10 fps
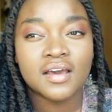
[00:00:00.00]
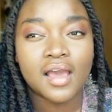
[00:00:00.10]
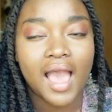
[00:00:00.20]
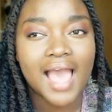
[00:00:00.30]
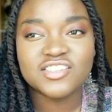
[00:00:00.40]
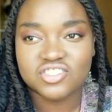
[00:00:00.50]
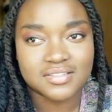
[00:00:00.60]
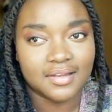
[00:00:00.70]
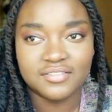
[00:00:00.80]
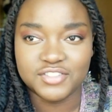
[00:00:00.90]
I just
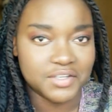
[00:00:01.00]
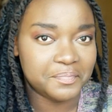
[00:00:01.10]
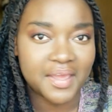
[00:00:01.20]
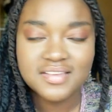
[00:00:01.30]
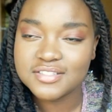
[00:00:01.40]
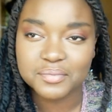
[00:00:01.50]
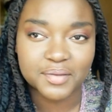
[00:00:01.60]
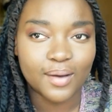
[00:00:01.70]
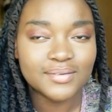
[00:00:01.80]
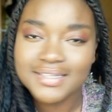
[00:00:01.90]
love GP, to be
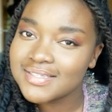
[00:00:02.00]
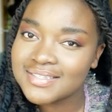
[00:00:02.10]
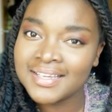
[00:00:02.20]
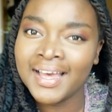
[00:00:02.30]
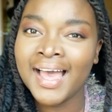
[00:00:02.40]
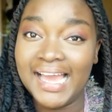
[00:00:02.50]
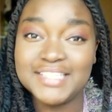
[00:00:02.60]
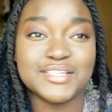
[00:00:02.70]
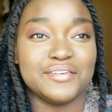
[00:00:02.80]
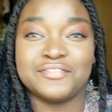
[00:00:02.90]
honest. I
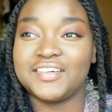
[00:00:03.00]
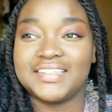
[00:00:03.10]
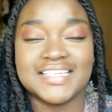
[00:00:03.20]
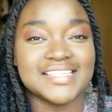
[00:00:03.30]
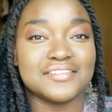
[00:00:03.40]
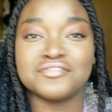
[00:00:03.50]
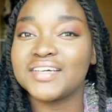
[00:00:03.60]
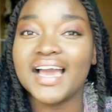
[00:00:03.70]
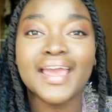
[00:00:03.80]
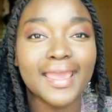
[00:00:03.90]
don't think there's anything
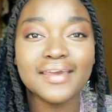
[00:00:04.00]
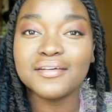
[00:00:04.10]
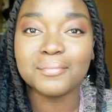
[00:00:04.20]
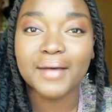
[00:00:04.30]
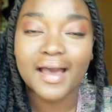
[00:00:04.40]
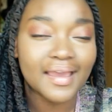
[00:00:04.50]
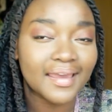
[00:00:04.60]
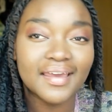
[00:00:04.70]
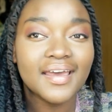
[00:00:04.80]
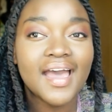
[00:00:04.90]
I hated about
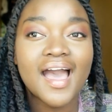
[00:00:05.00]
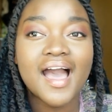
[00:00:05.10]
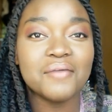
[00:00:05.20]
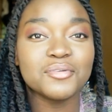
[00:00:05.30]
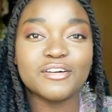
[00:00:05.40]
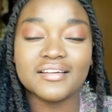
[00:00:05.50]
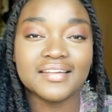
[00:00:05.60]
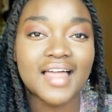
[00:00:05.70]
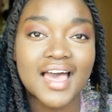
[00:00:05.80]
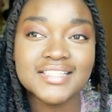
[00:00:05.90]
it. I'm not gonna
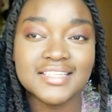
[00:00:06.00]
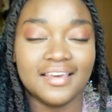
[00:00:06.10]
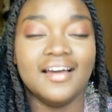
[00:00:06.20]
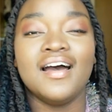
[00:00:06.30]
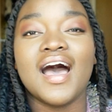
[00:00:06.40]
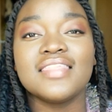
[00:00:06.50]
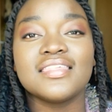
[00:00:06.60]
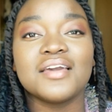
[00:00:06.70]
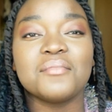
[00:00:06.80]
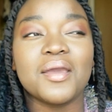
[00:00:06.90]
lie to you. I
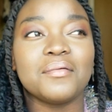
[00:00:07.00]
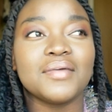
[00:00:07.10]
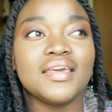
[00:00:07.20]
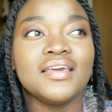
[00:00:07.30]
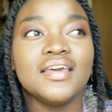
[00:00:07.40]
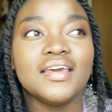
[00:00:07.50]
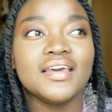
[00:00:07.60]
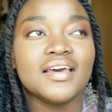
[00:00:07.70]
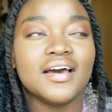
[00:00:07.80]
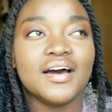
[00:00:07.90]
think maybe
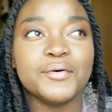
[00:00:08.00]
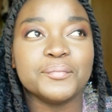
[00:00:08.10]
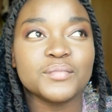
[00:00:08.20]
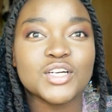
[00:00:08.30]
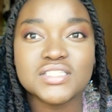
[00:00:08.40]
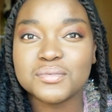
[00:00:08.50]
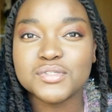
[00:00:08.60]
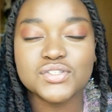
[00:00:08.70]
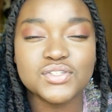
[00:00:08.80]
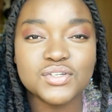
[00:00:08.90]
because it
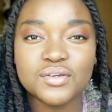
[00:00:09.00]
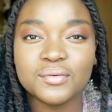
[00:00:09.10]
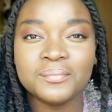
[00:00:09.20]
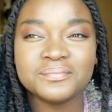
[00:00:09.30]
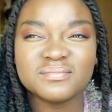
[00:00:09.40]
was new.